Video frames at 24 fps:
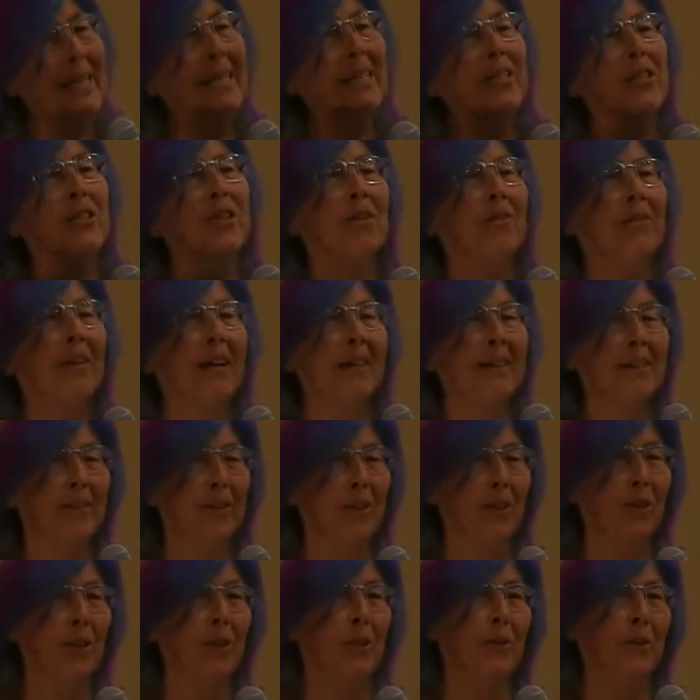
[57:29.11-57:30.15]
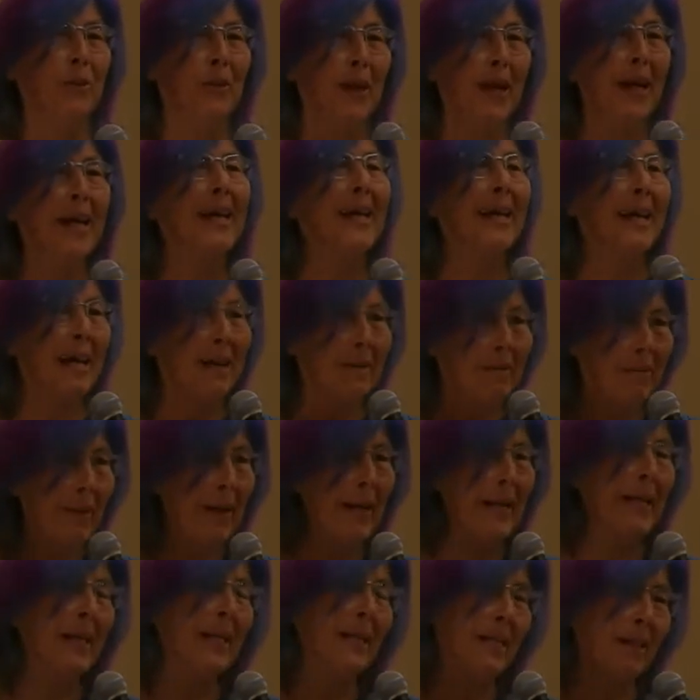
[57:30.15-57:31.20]
each of us do, can
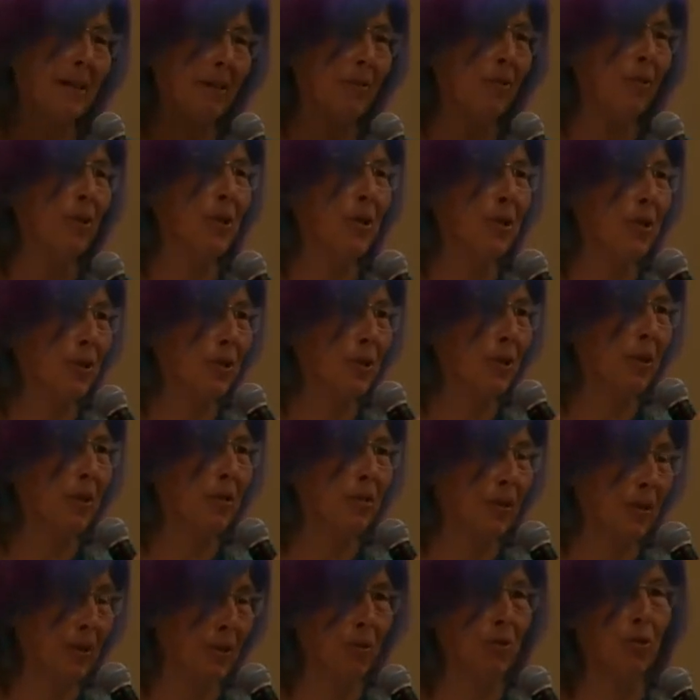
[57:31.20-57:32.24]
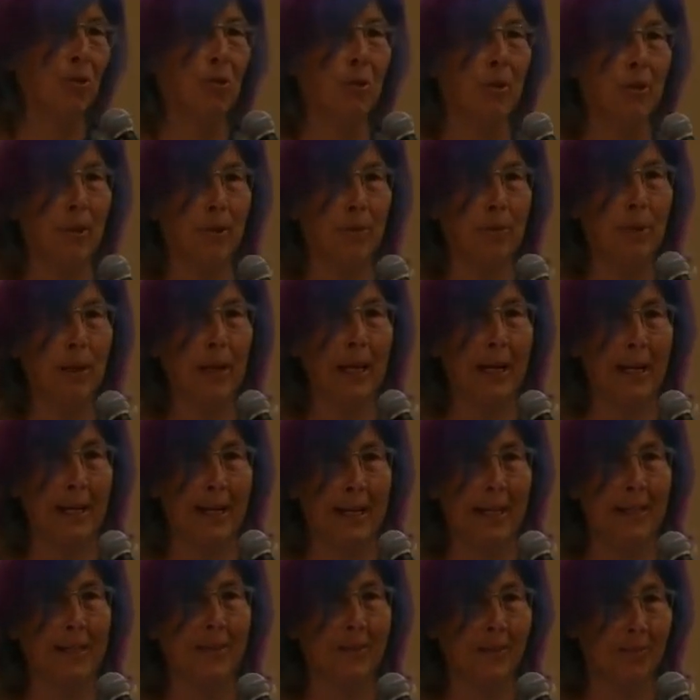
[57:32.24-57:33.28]
make a difference to the future of the
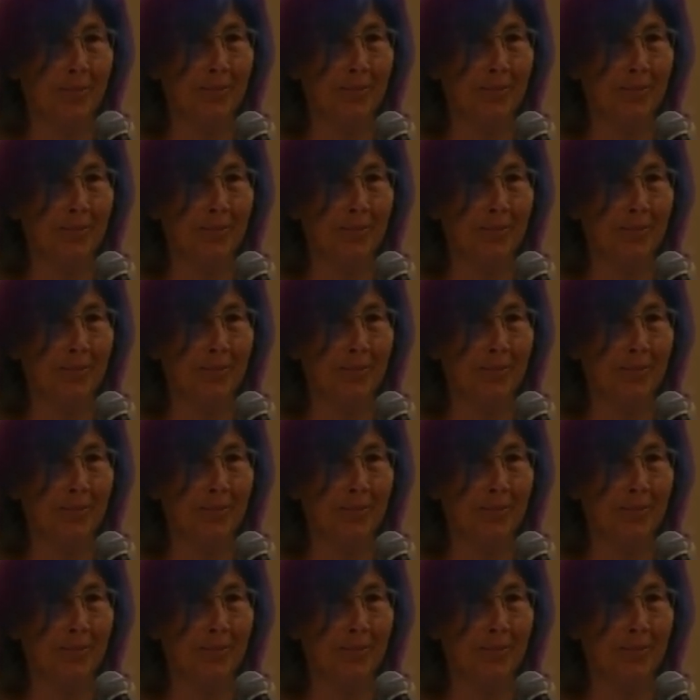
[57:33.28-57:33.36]
planet.